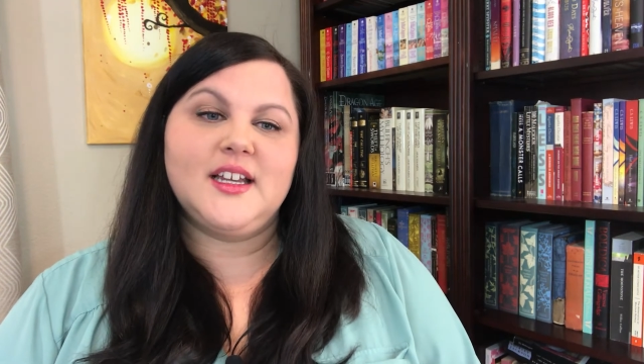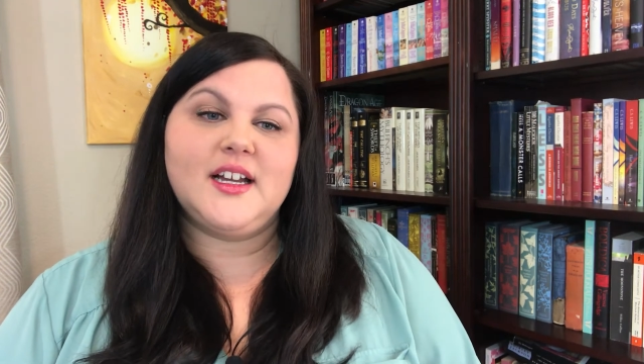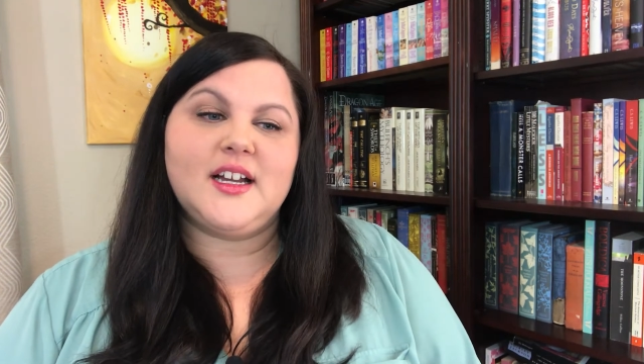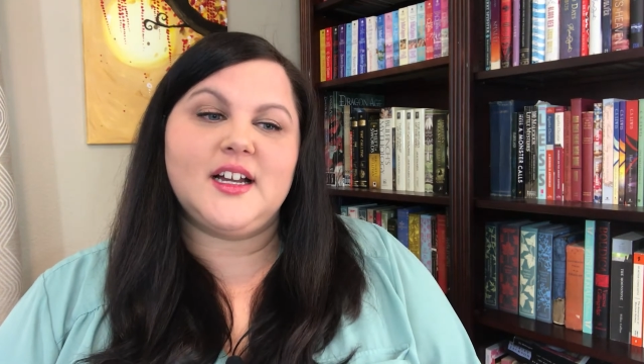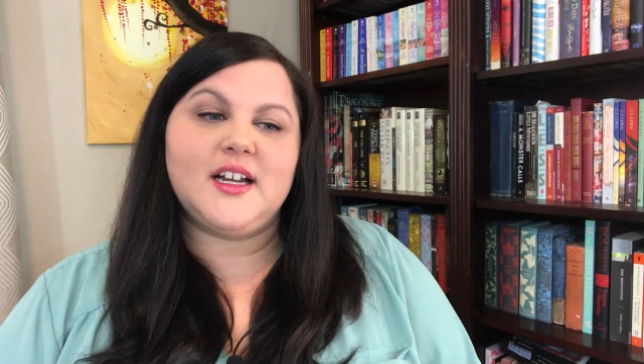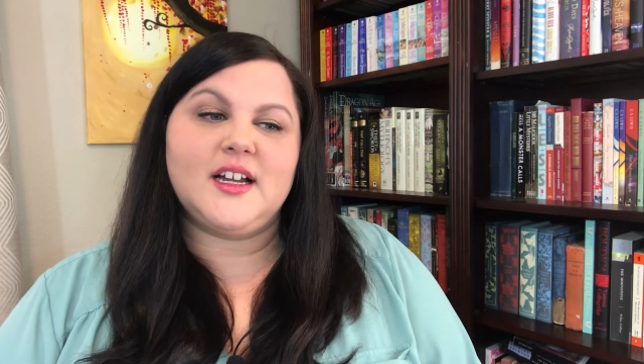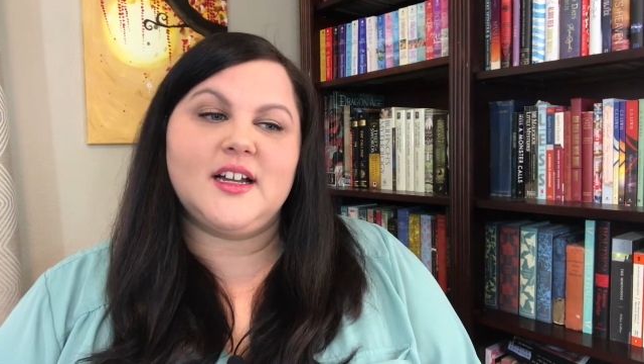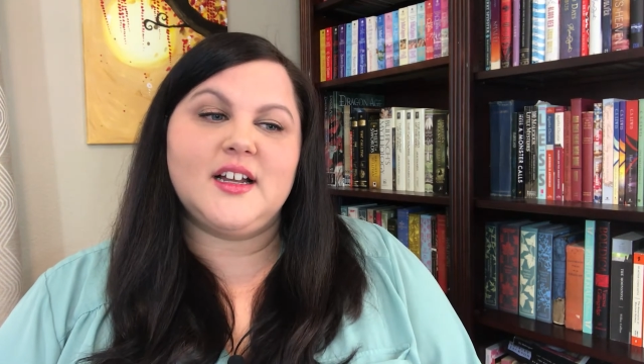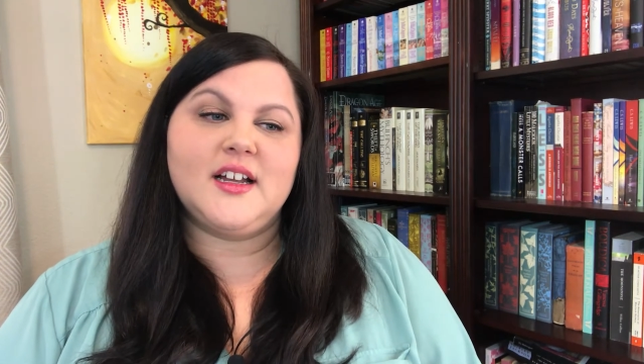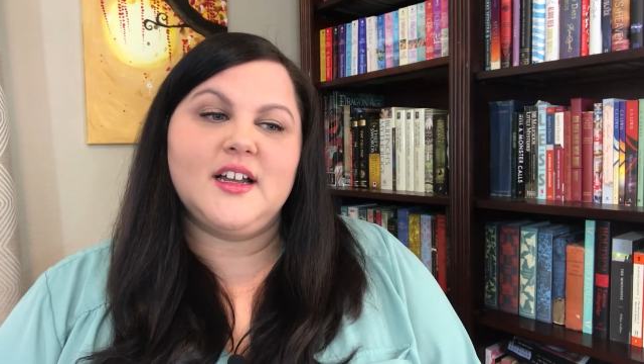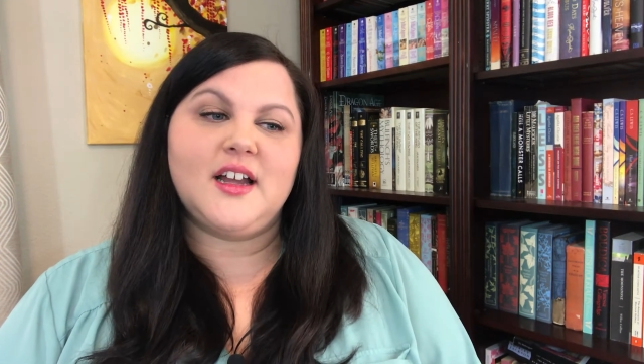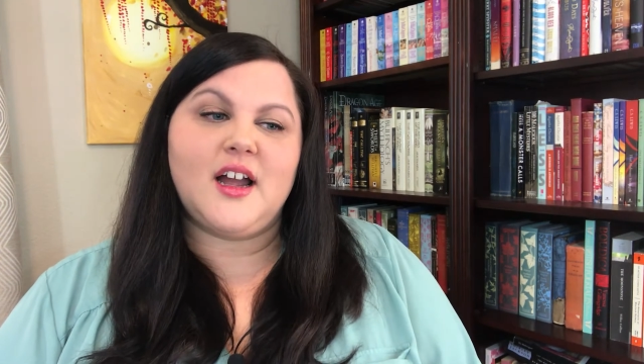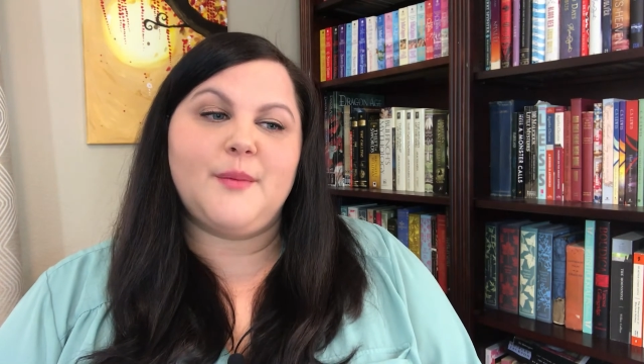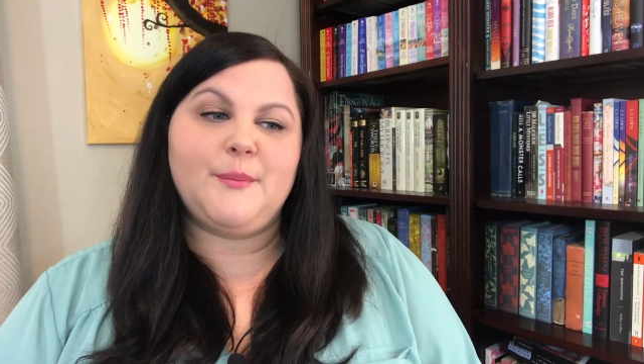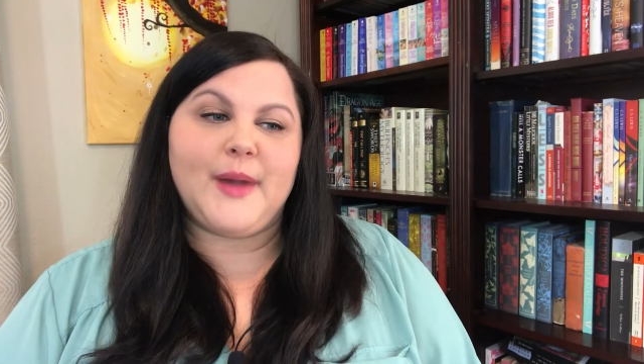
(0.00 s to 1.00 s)

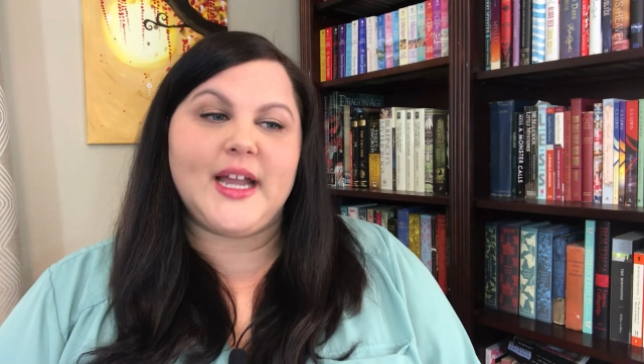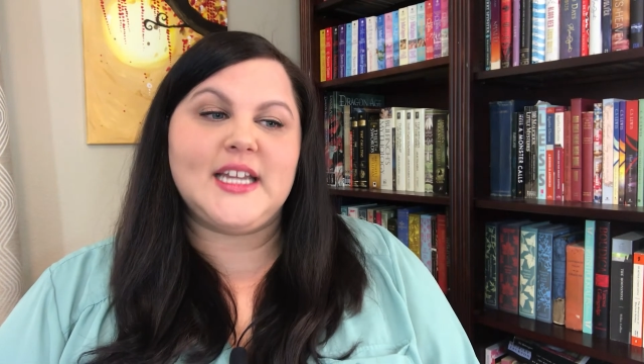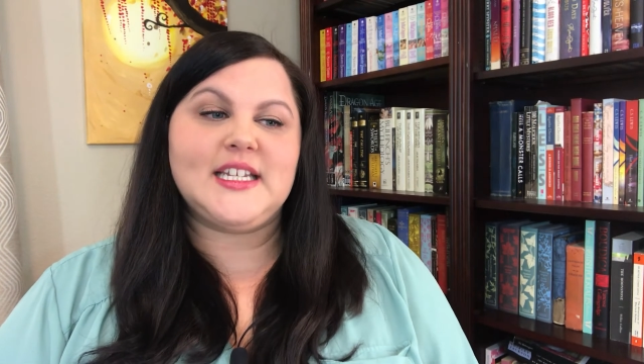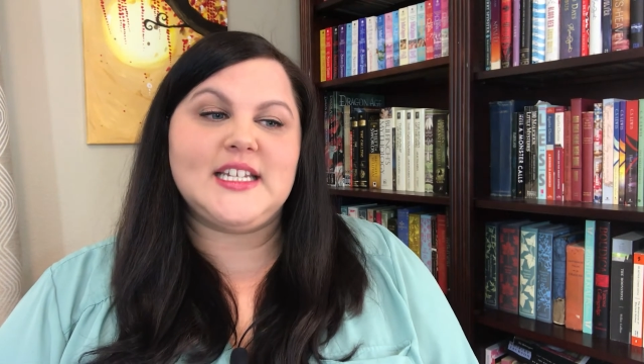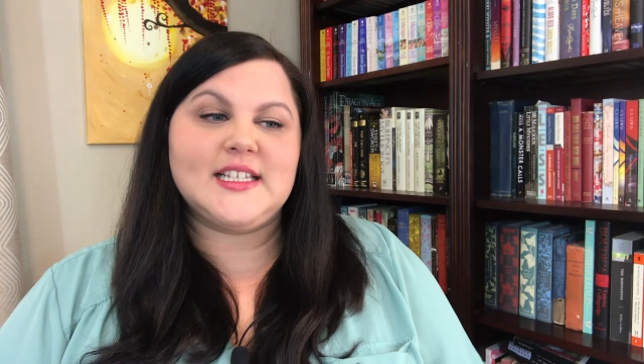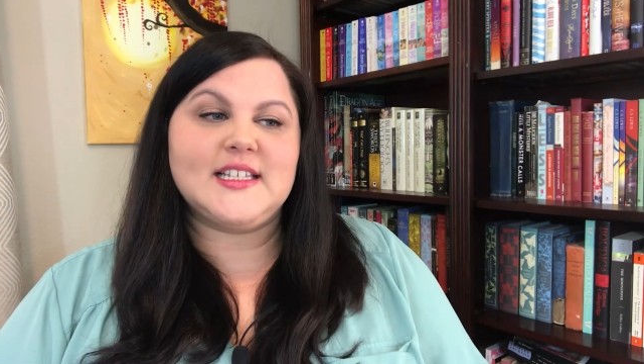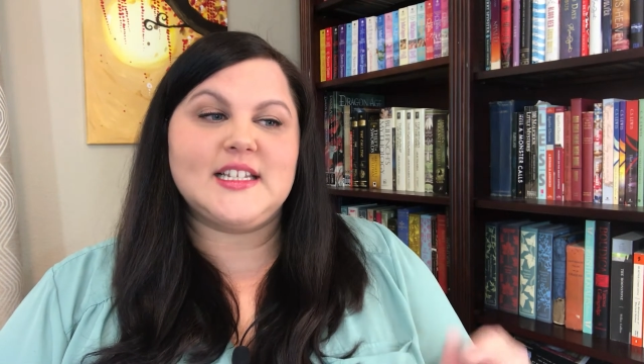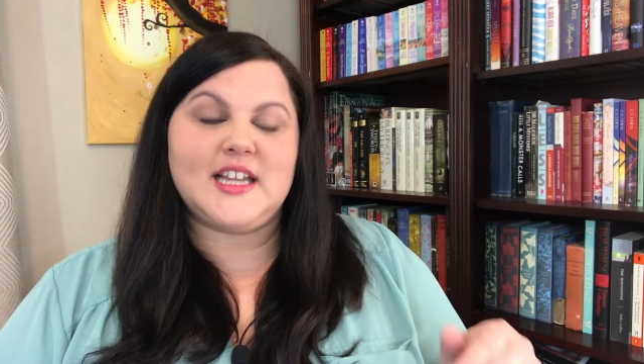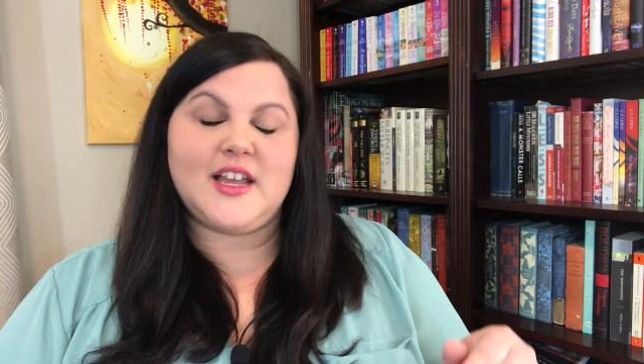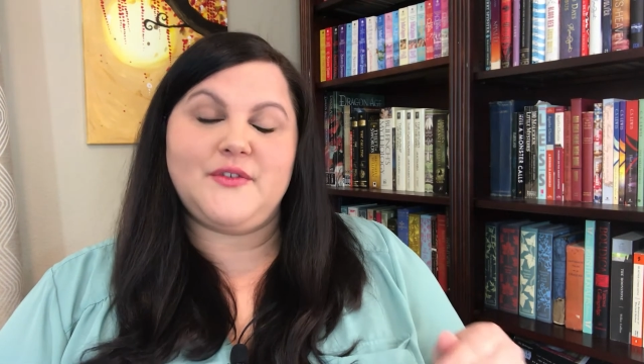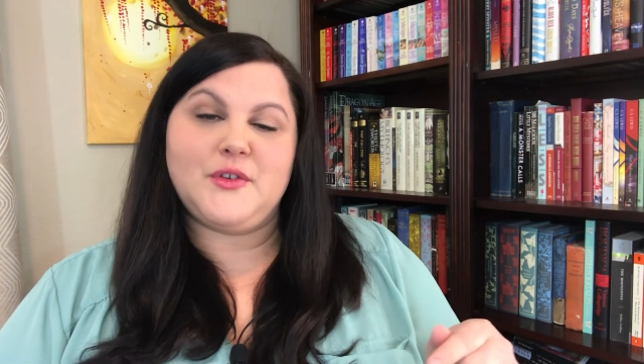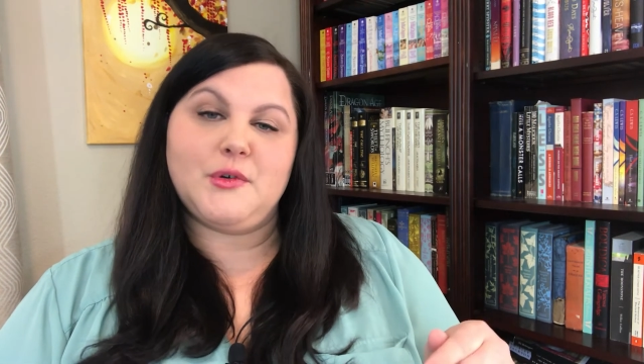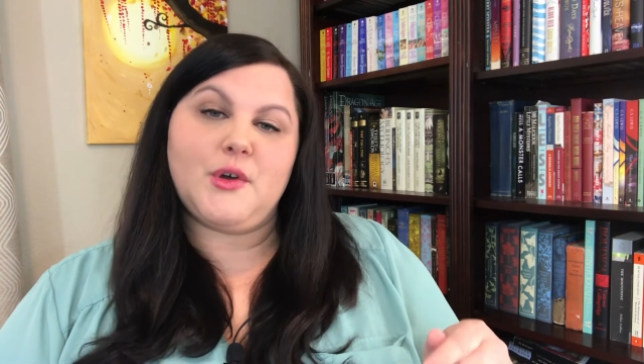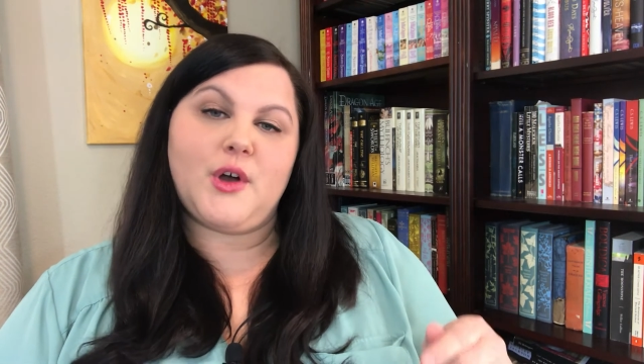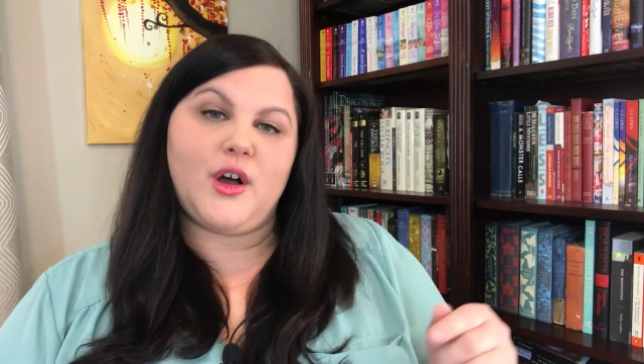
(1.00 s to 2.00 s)
my niece and
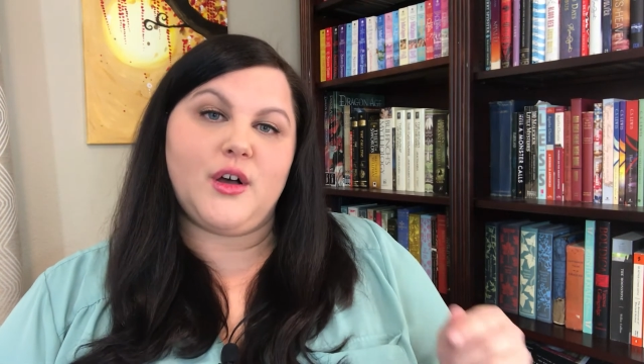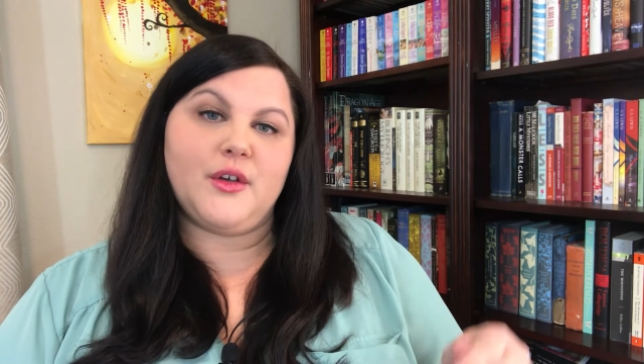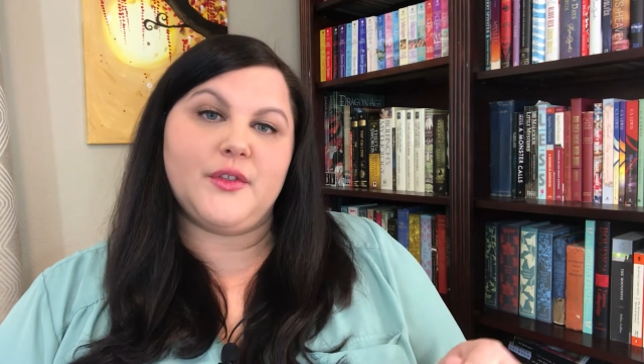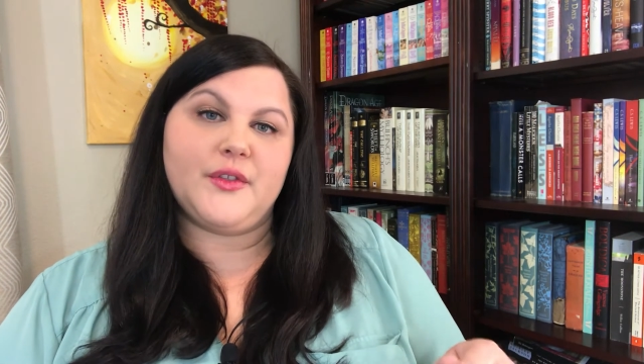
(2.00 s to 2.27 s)
nephew call